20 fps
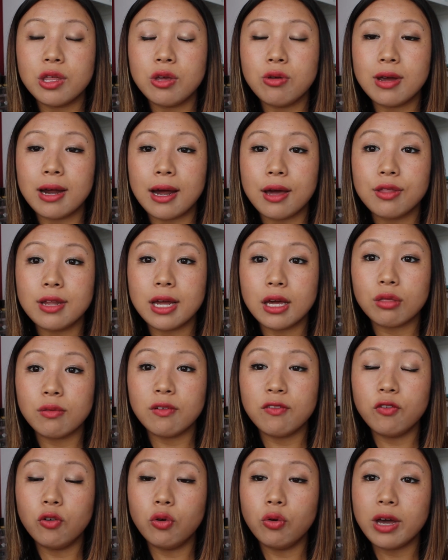you guys next
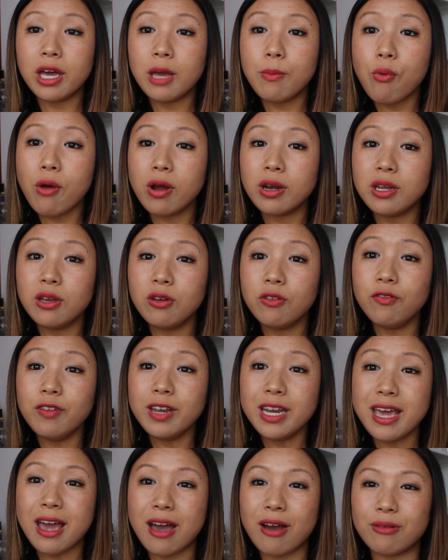week for a brand new
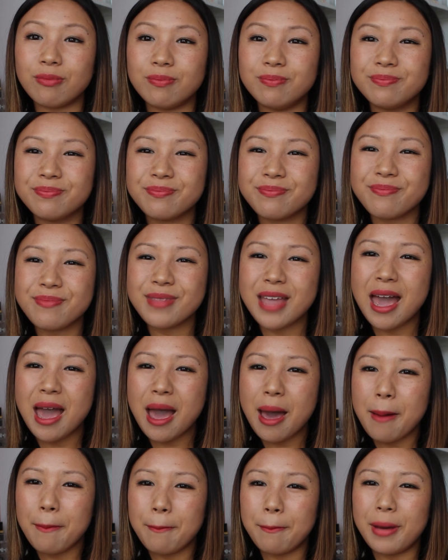video.
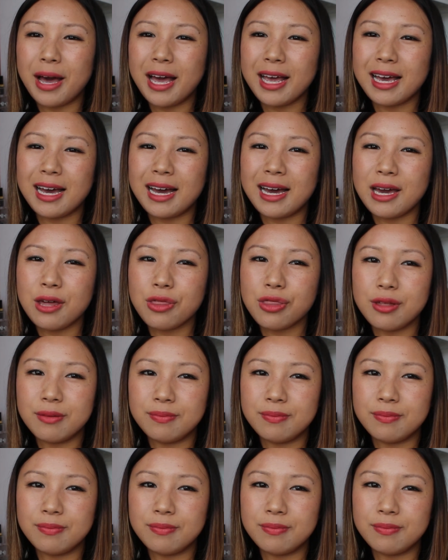Bye, guys.